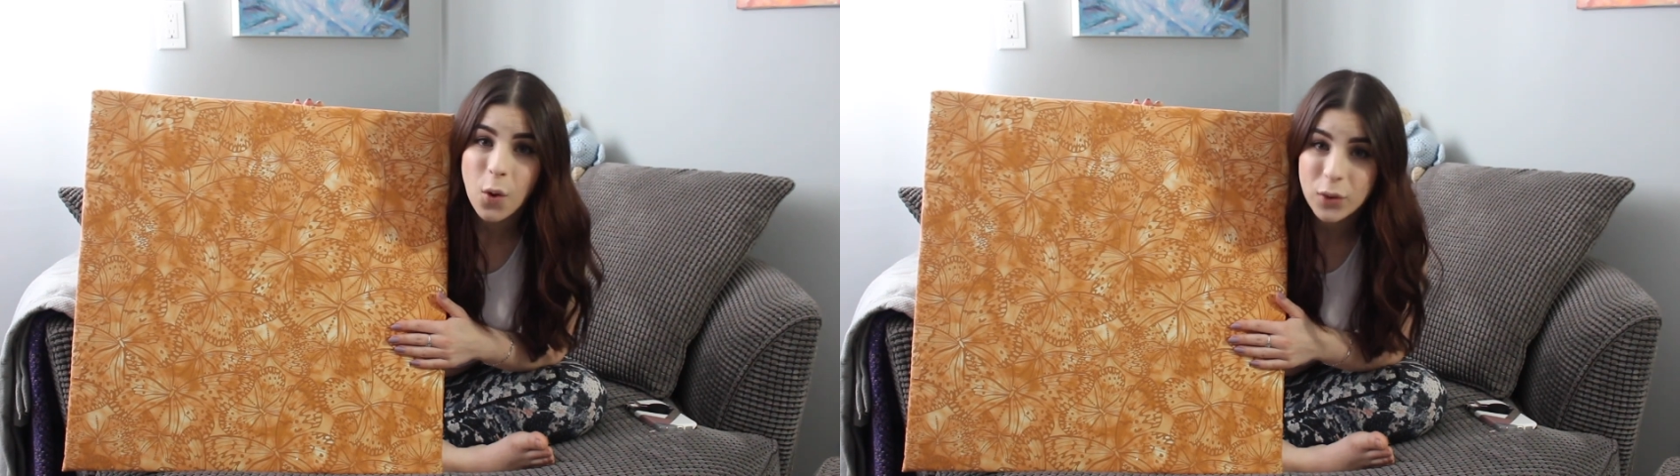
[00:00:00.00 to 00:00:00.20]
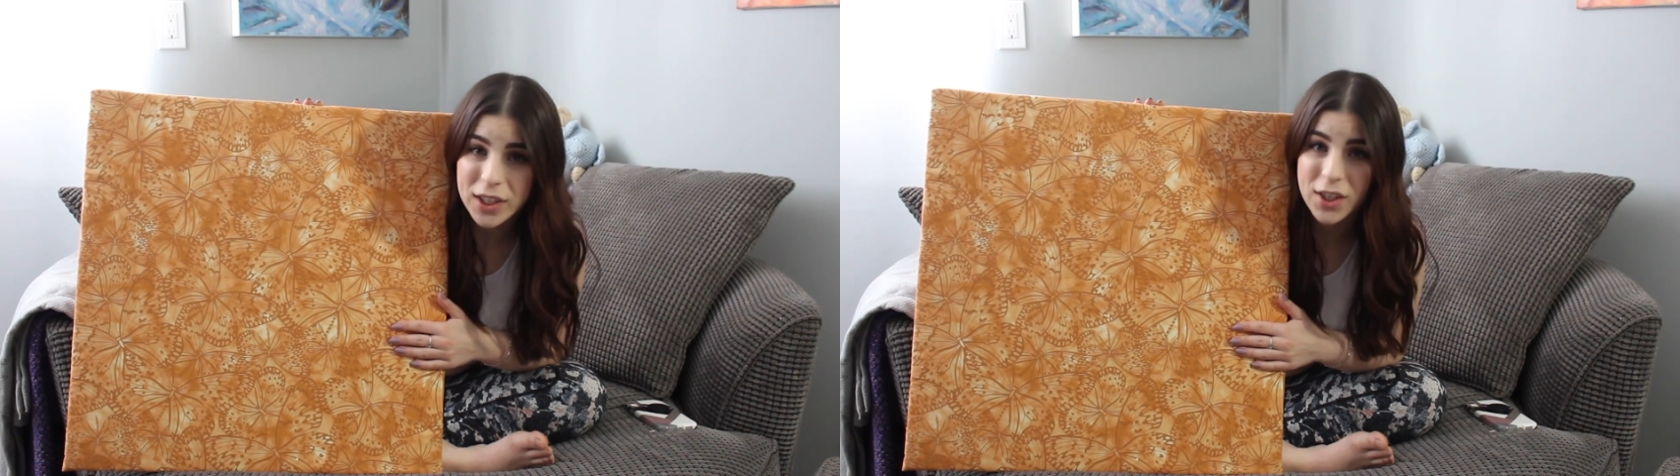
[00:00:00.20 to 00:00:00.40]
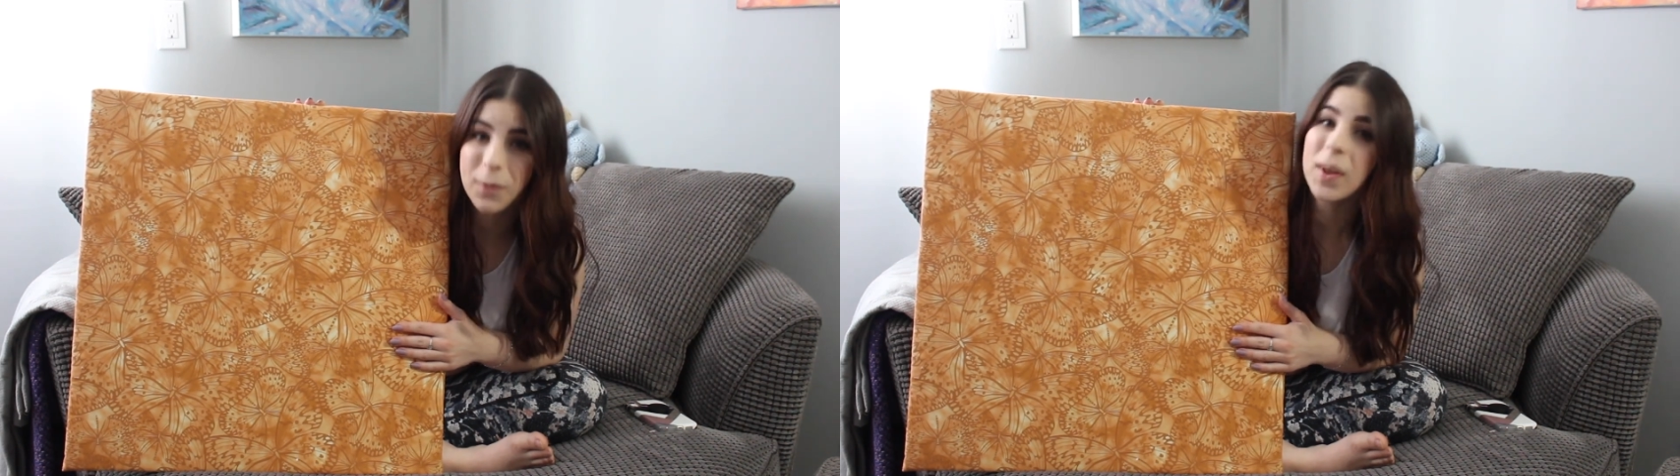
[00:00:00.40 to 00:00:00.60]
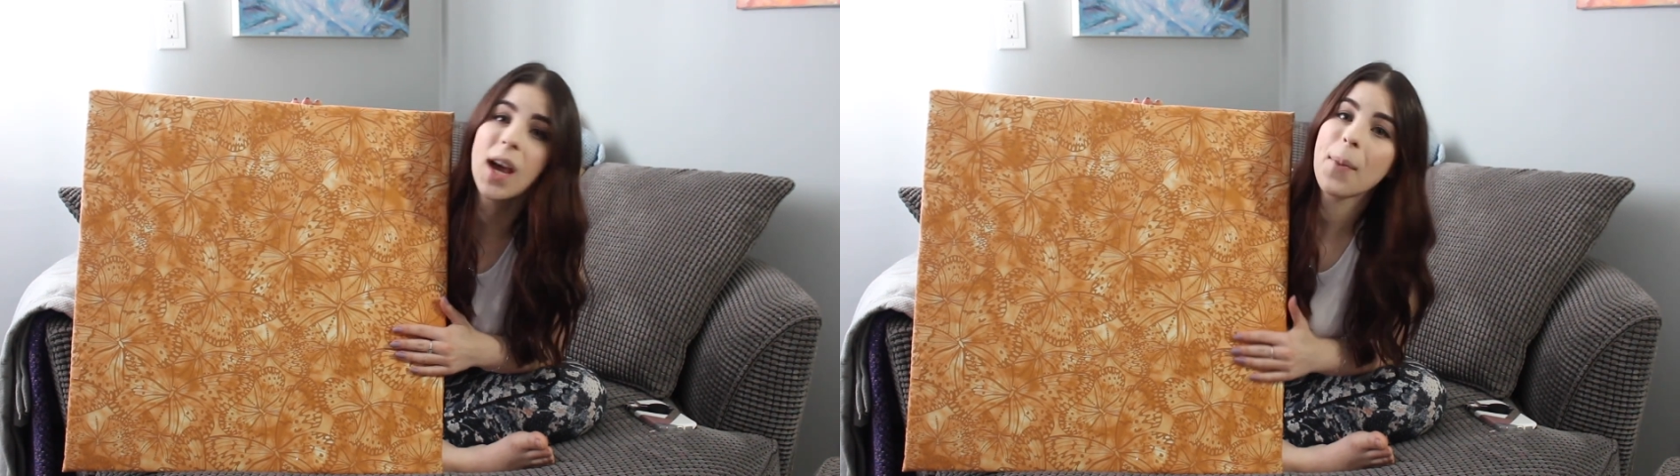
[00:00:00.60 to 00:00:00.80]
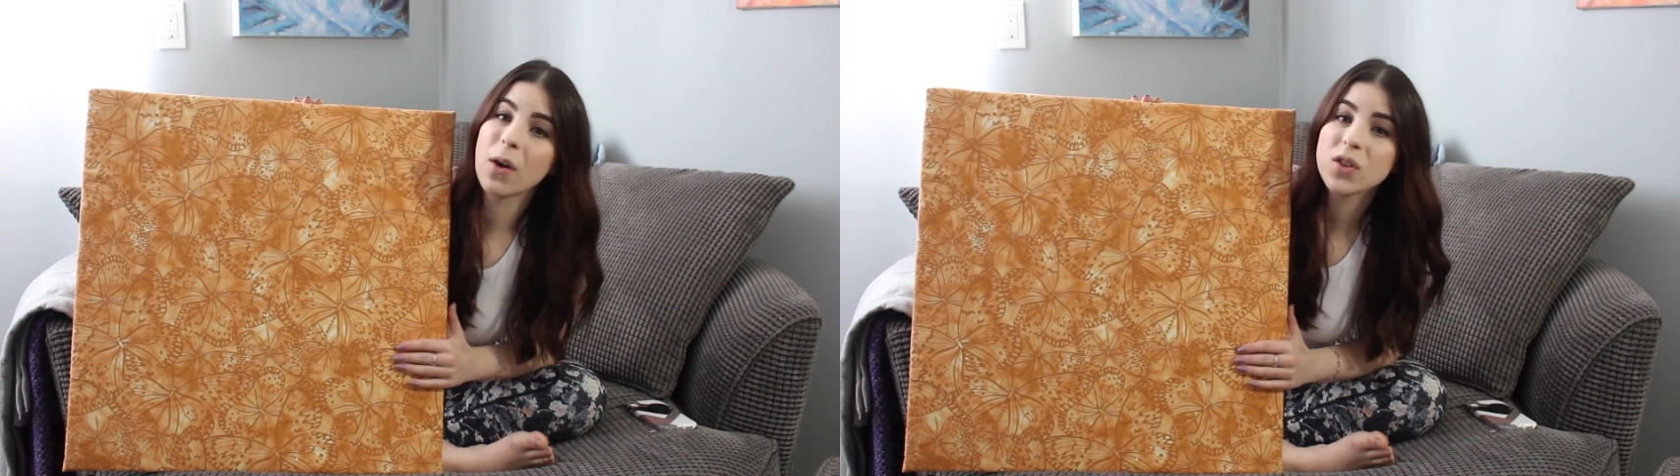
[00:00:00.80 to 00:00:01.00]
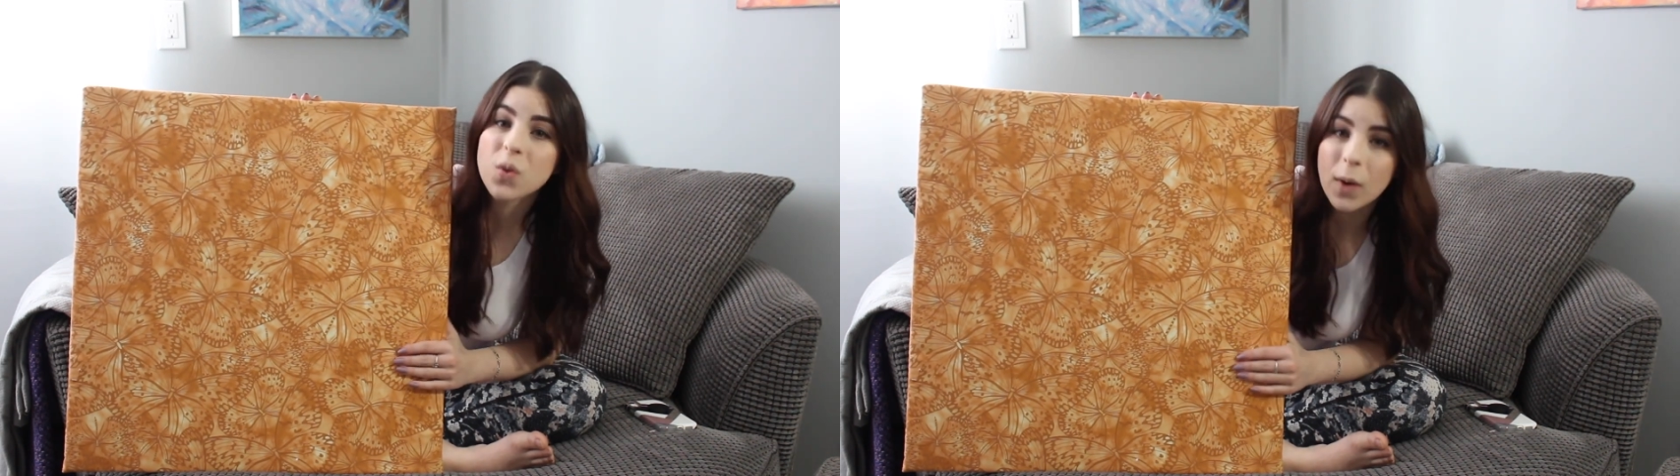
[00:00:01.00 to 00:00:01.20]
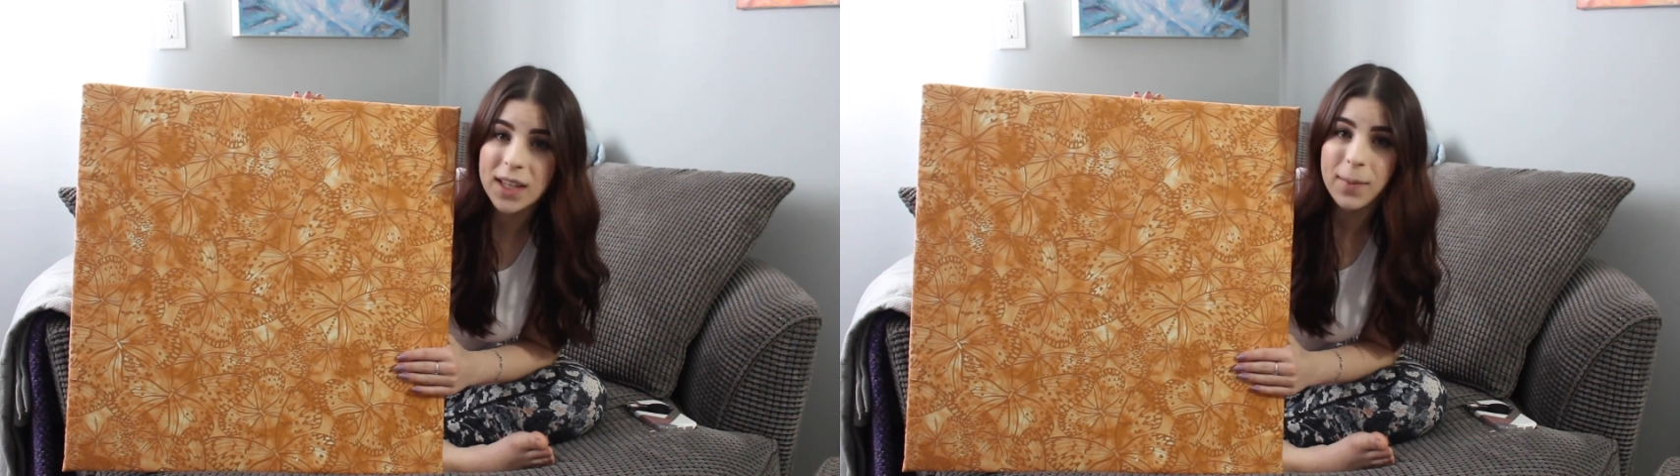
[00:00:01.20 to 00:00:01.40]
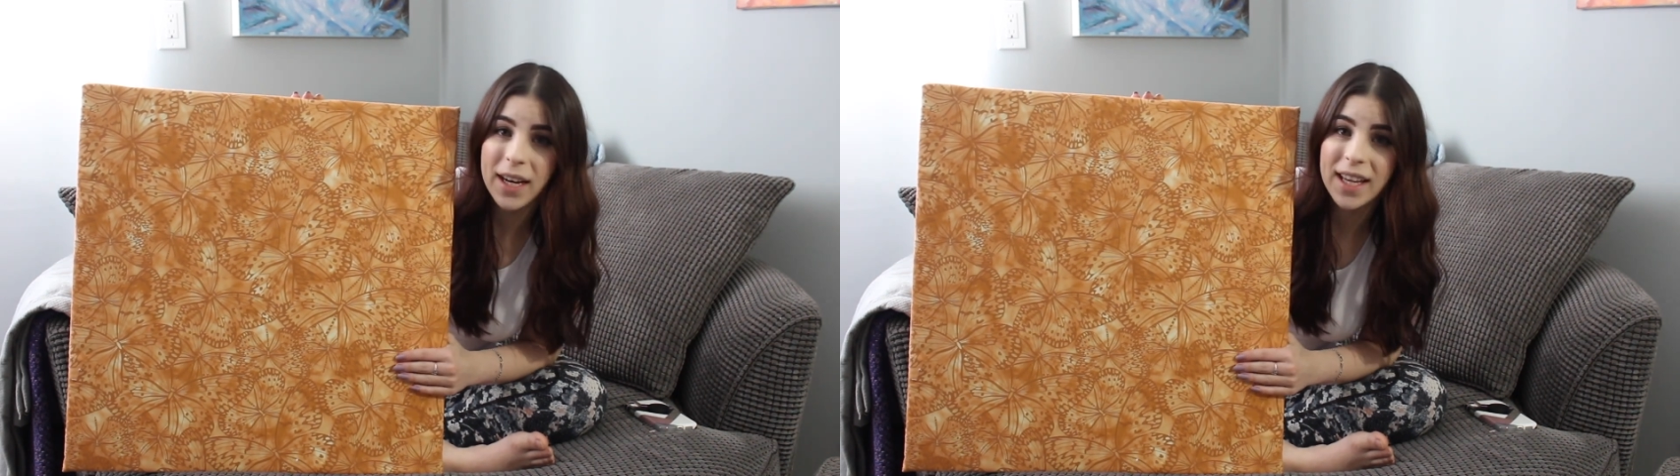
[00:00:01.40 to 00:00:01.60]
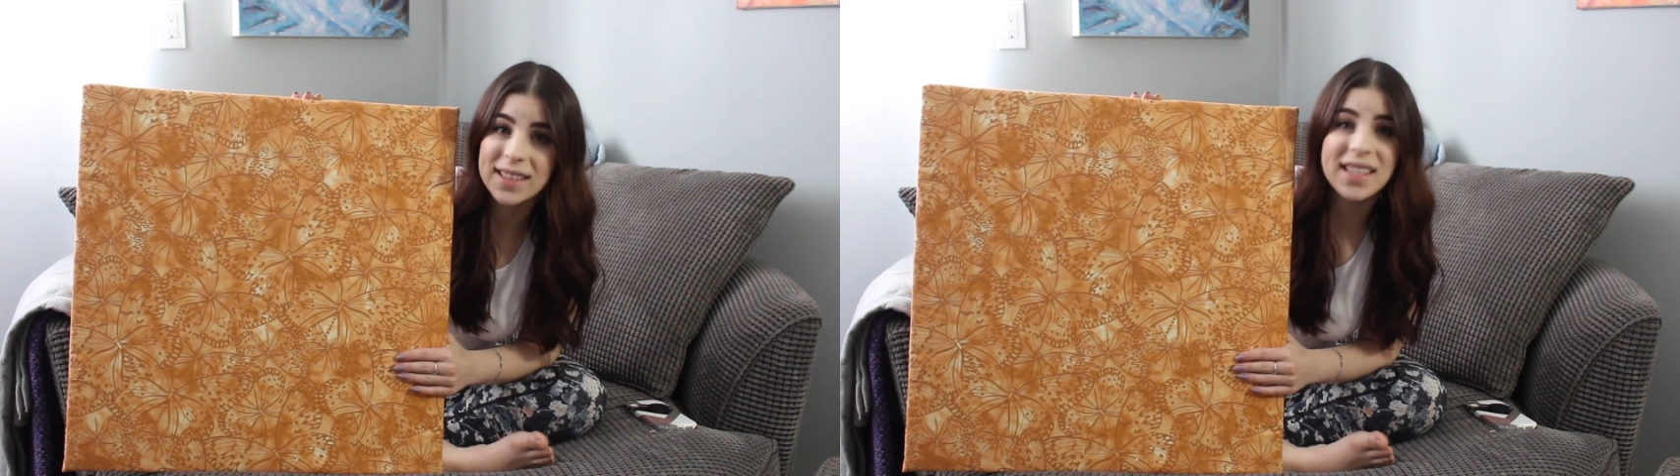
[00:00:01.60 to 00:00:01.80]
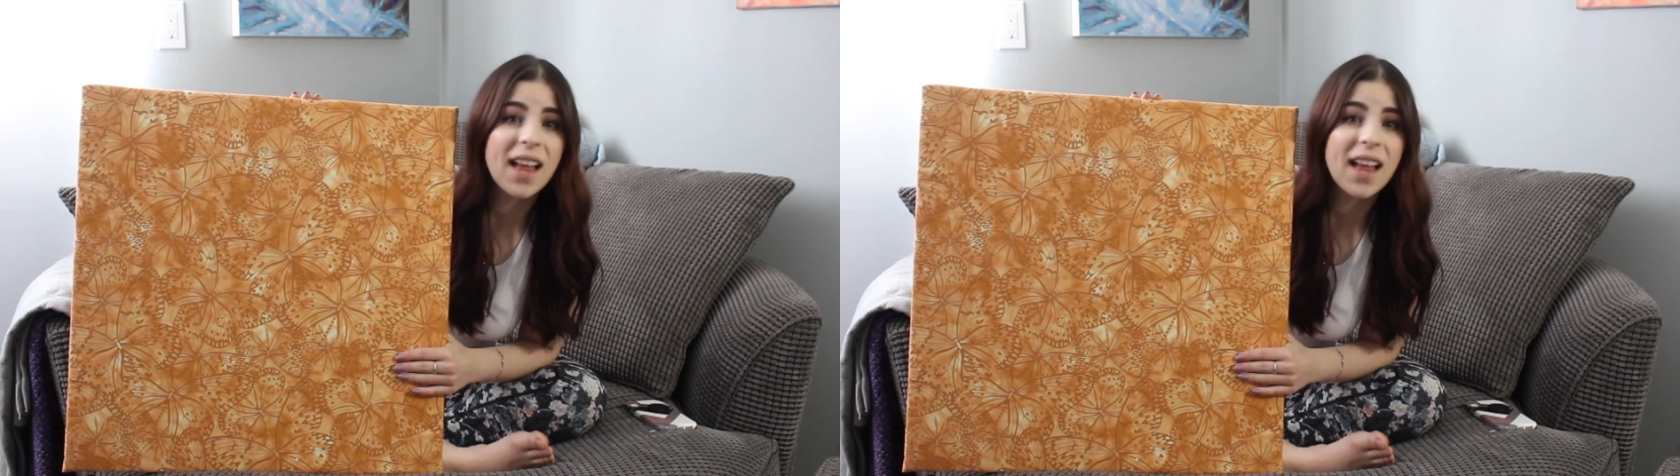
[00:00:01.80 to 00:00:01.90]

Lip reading: only took me about 20 minutes,